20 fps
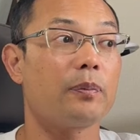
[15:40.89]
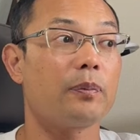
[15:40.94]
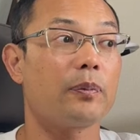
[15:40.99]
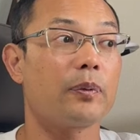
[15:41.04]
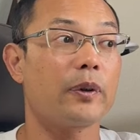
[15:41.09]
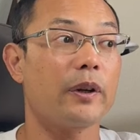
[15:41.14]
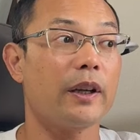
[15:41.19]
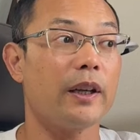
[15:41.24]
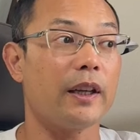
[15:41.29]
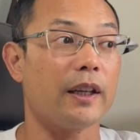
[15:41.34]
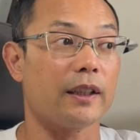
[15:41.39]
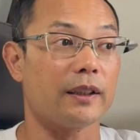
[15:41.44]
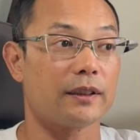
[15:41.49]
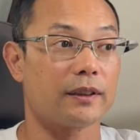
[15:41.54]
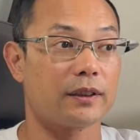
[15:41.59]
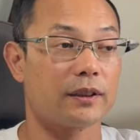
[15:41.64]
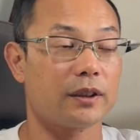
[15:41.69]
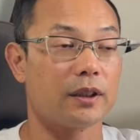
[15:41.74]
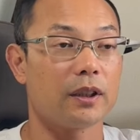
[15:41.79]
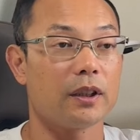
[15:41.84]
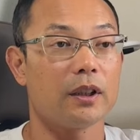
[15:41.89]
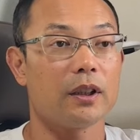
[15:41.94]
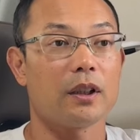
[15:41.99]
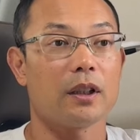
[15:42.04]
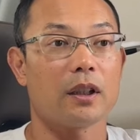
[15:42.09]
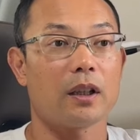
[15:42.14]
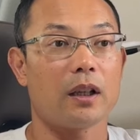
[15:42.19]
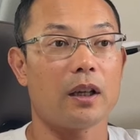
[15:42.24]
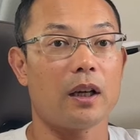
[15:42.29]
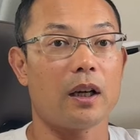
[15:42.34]
pleased
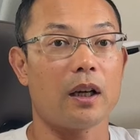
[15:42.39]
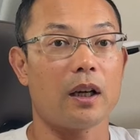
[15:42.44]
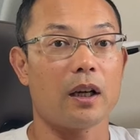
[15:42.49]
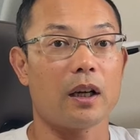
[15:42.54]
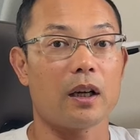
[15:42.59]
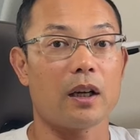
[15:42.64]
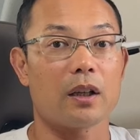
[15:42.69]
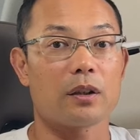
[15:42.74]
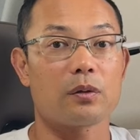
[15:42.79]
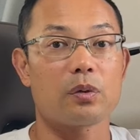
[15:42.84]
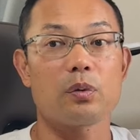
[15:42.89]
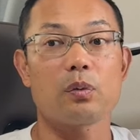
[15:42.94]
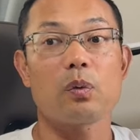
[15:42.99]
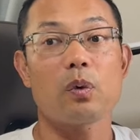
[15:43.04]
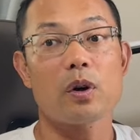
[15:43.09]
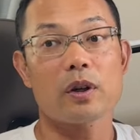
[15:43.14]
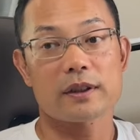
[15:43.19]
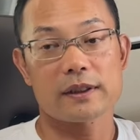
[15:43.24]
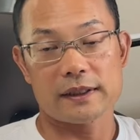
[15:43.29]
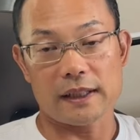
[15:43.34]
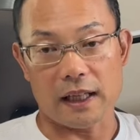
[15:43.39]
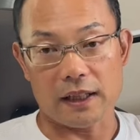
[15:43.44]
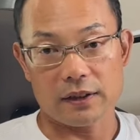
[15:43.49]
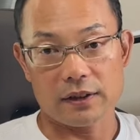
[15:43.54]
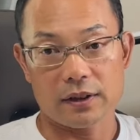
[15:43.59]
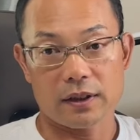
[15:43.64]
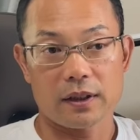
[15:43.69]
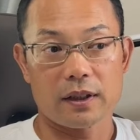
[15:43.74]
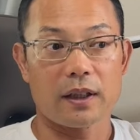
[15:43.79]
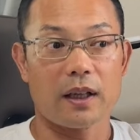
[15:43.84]
to watch that.